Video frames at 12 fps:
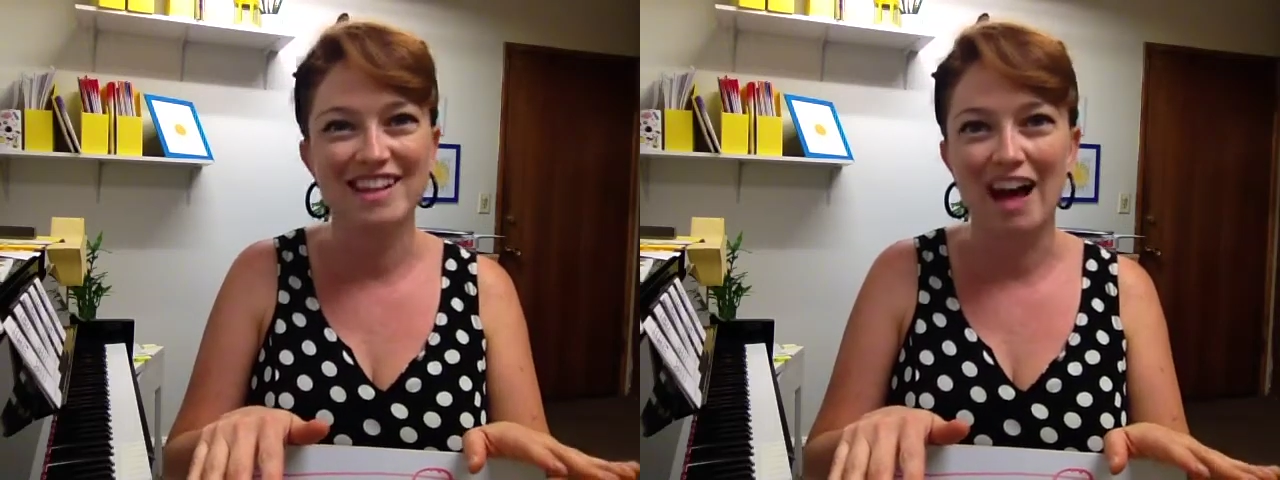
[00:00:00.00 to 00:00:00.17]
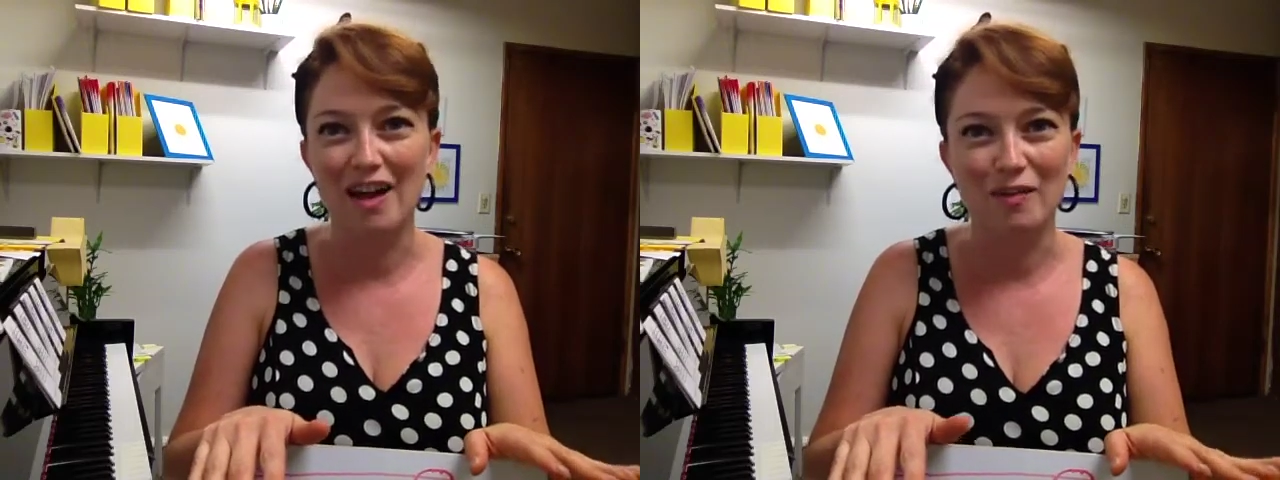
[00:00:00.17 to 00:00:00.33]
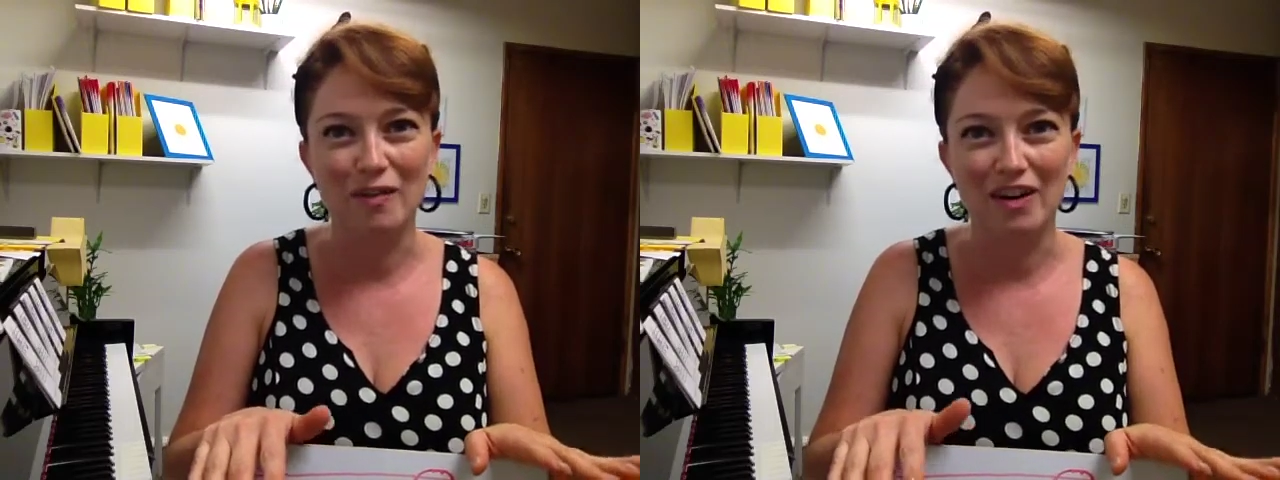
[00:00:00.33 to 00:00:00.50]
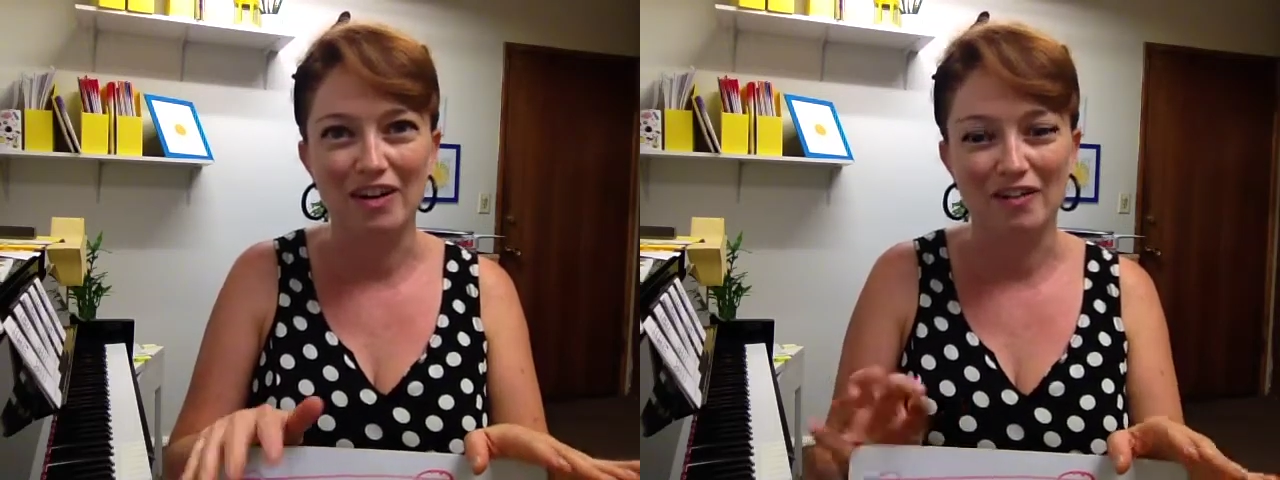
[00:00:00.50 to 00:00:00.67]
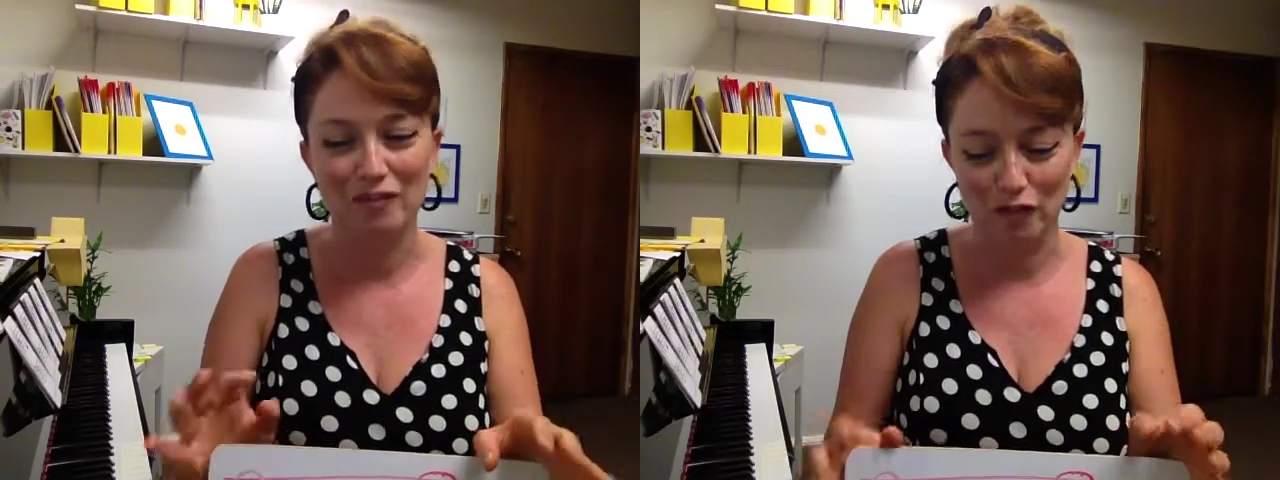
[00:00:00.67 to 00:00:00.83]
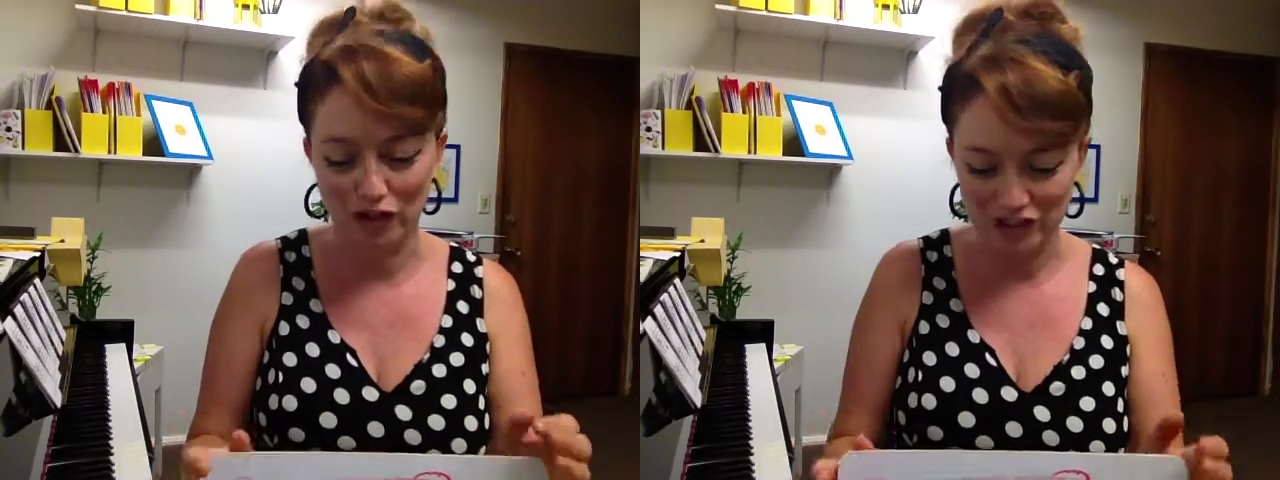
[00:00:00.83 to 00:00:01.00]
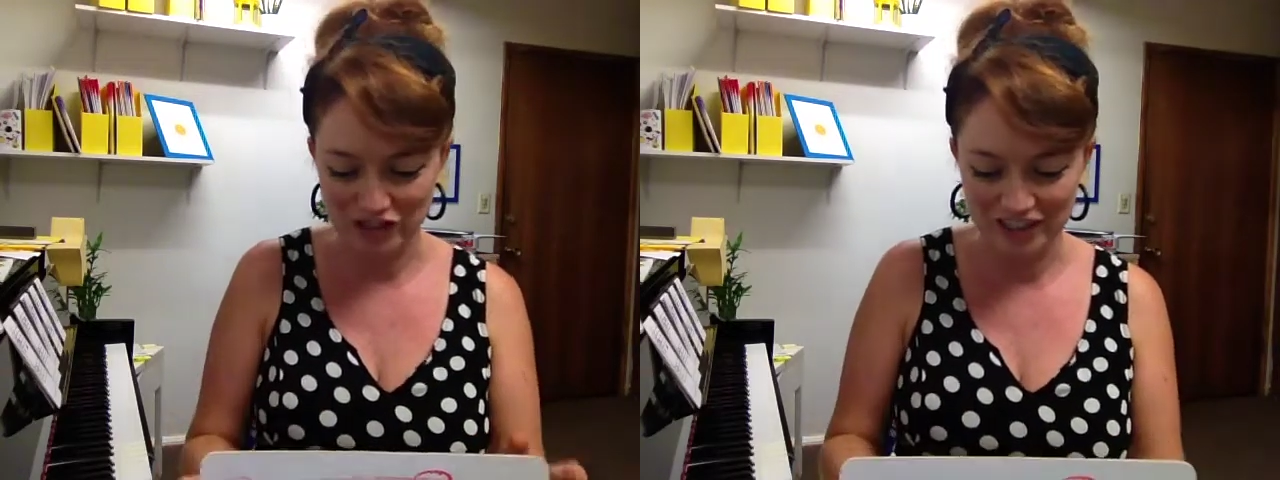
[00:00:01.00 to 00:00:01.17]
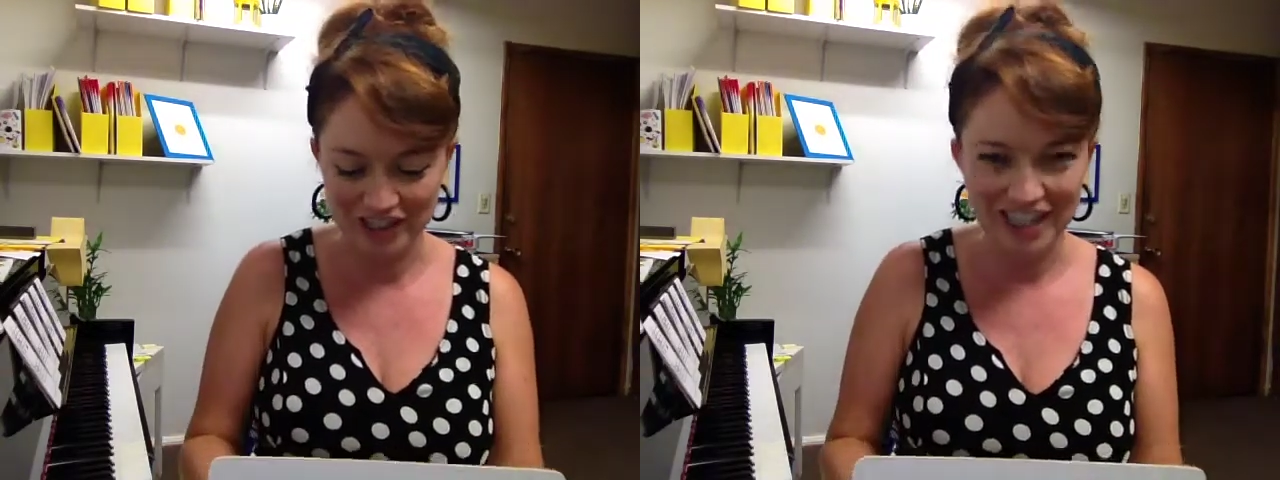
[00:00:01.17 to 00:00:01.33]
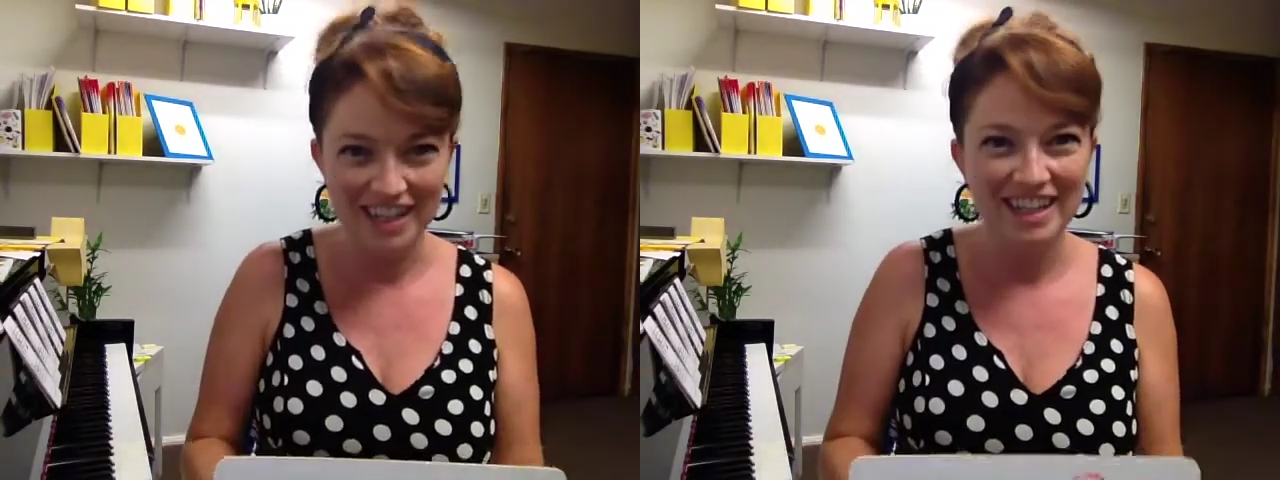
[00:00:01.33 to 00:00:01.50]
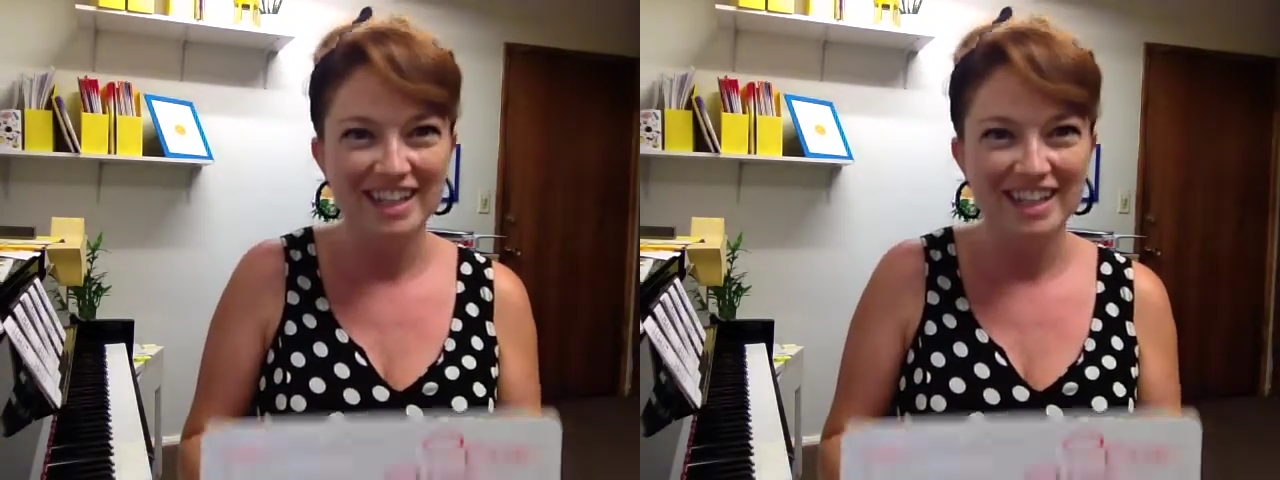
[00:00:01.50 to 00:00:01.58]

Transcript: not a word, unfortunately.